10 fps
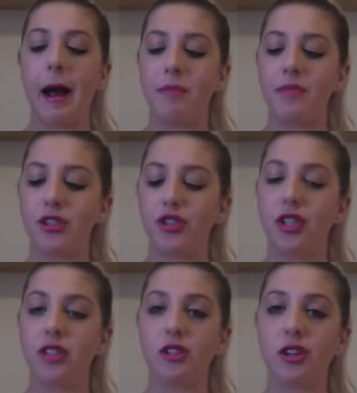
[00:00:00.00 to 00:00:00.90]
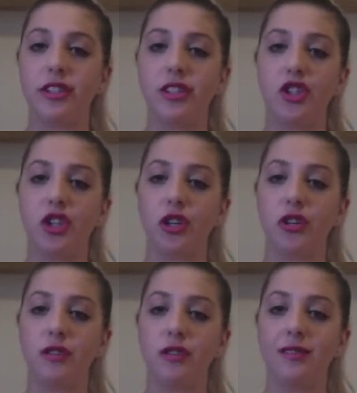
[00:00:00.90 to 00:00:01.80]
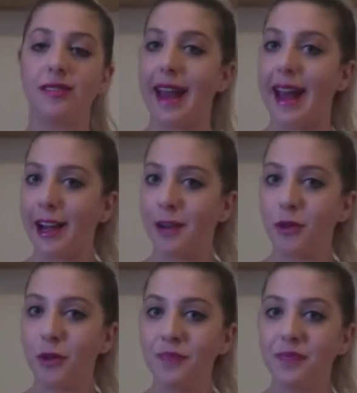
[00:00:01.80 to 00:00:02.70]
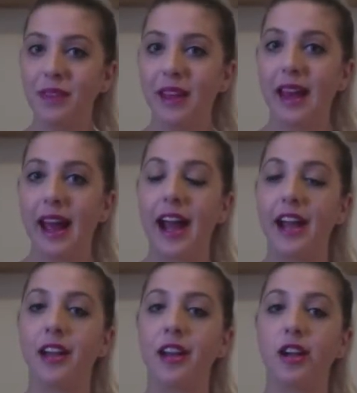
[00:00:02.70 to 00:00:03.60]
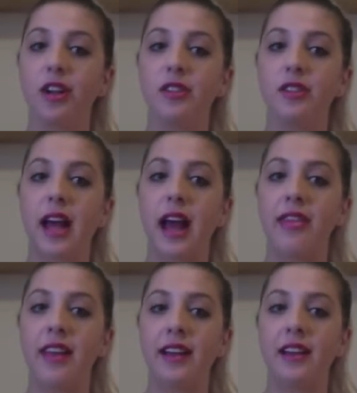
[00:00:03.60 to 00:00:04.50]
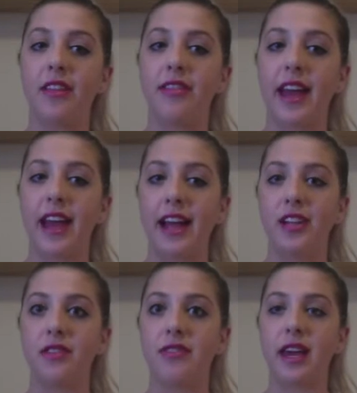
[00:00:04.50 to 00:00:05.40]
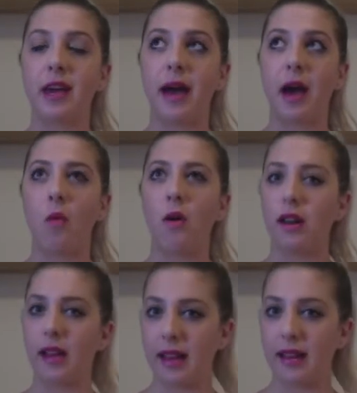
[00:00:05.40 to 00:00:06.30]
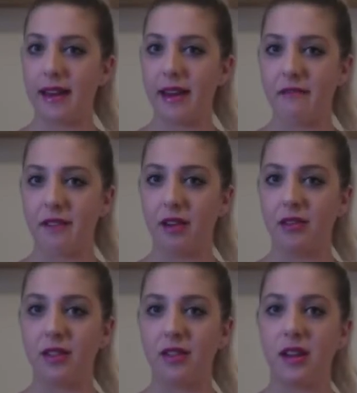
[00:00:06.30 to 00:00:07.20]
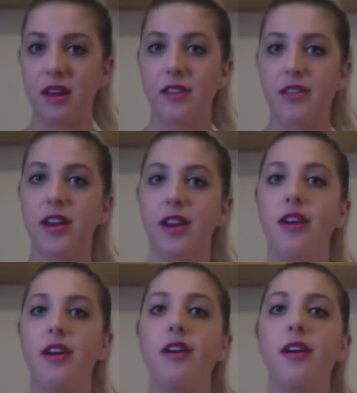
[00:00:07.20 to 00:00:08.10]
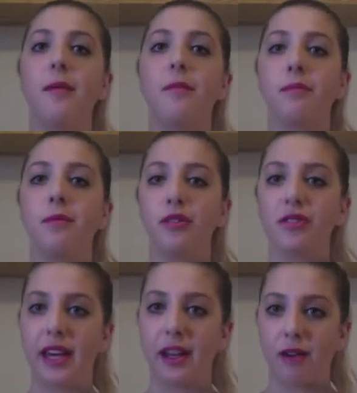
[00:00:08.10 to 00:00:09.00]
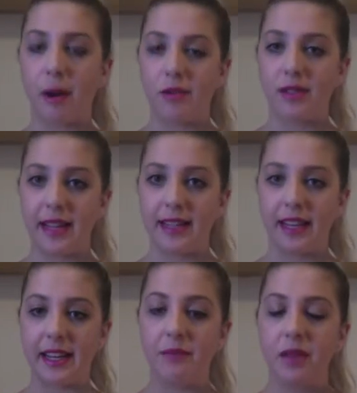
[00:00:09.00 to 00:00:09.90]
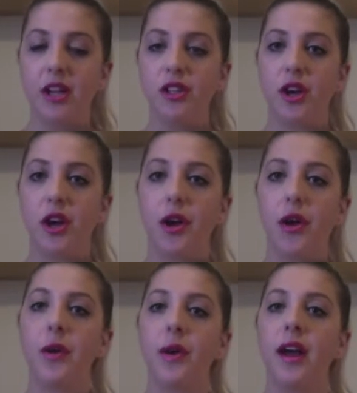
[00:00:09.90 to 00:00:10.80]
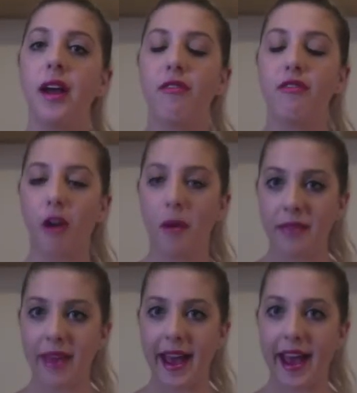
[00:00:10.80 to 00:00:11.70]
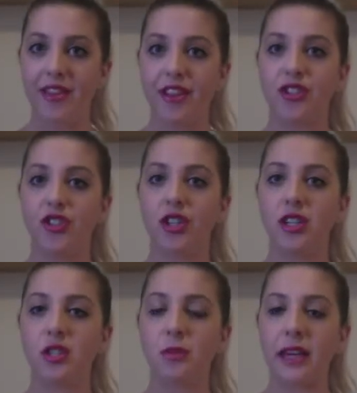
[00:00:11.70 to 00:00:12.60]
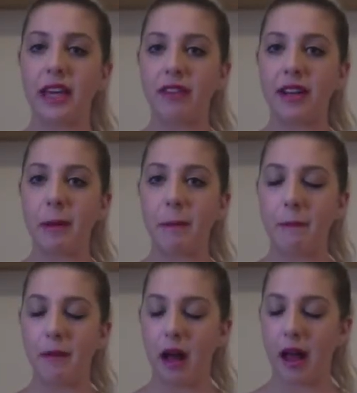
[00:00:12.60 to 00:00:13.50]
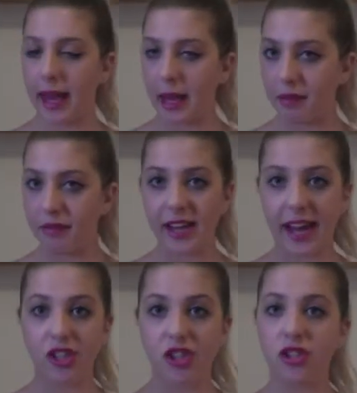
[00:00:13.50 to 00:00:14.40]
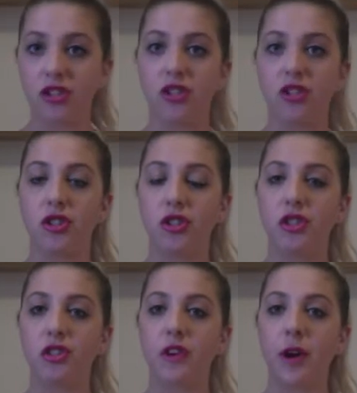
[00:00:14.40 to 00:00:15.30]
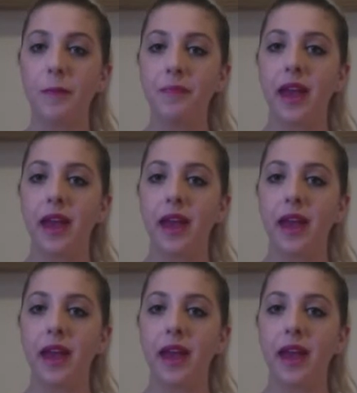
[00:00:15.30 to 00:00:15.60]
So students got to choose their animal and then they had to think about what colour they felt the music represented. So from there, the students were given a heap of textures to choose from,